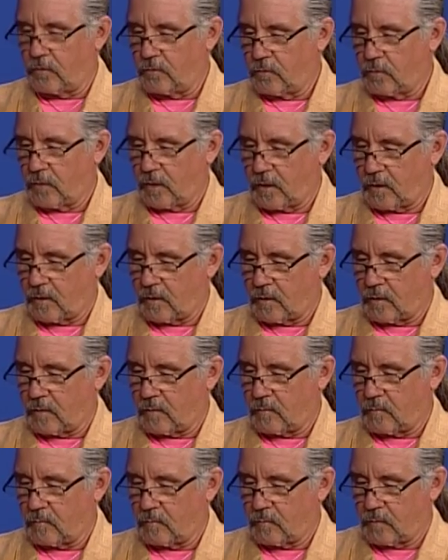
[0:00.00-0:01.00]
to do like
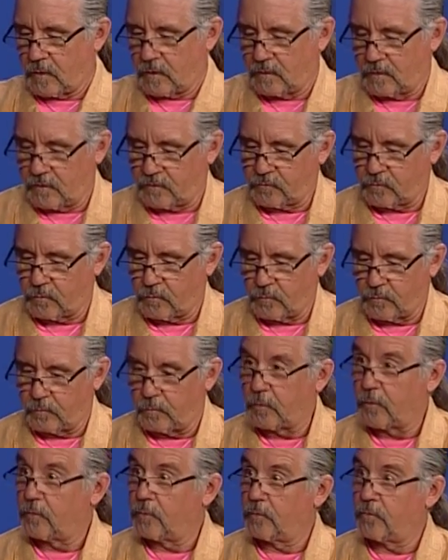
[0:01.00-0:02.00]
um, like this one was
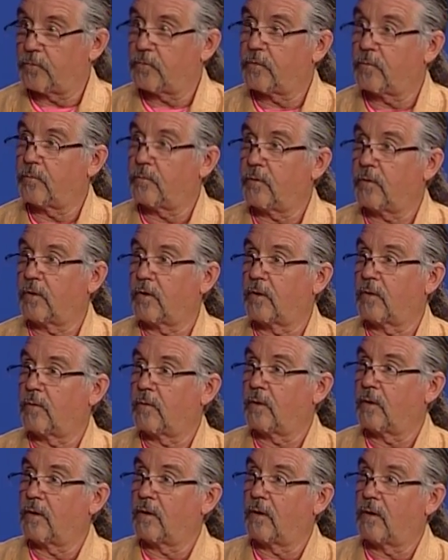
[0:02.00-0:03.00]
blues, and you
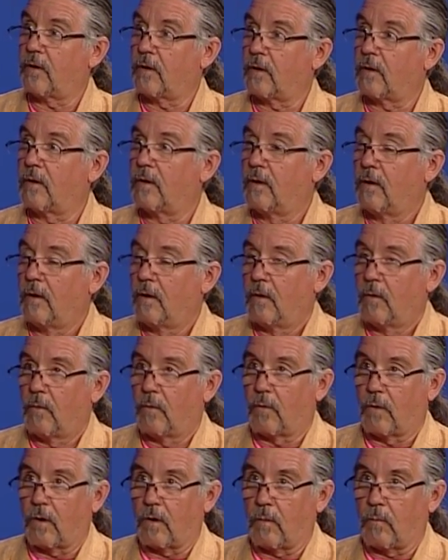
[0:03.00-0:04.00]
know, and yeah. uh,
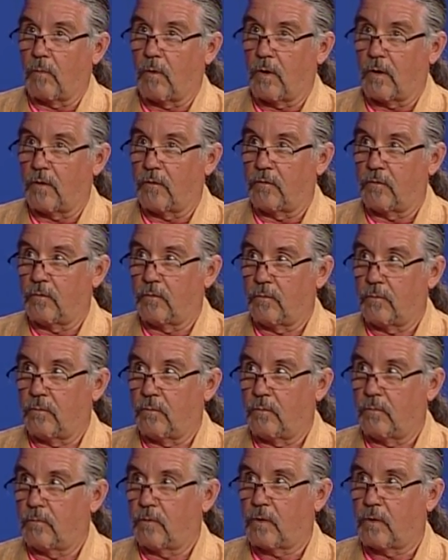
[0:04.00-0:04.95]
or I want to do